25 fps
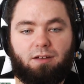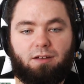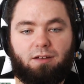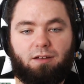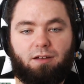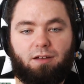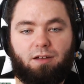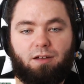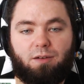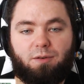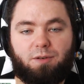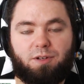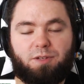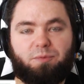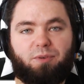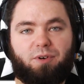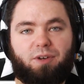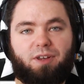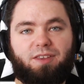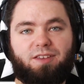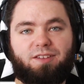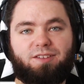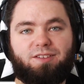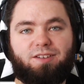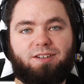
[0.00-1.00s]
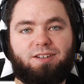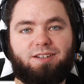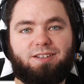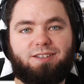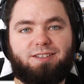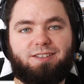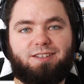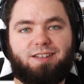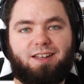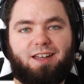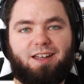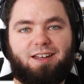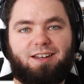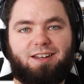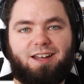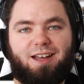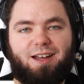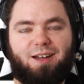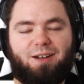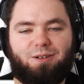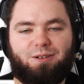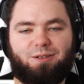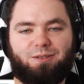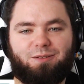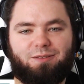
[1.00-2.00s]
Oh, his brother's on his side
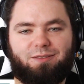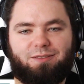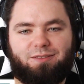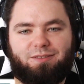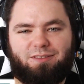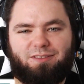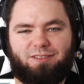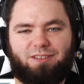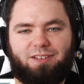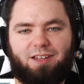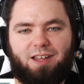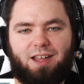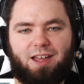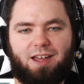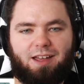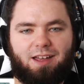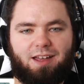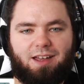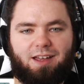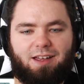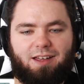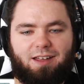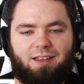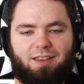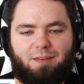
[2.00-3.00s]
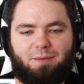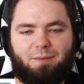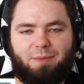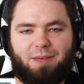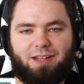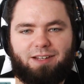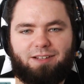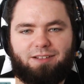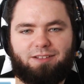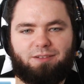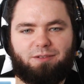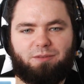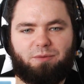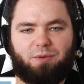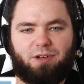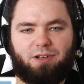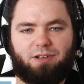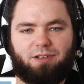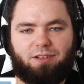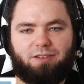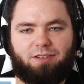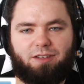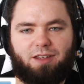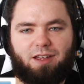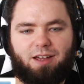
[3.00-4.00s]
now. Yay, they managed to
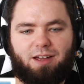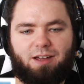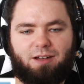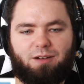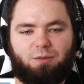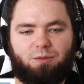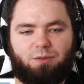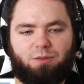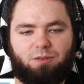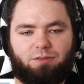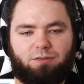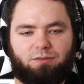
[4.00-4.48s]
work it out.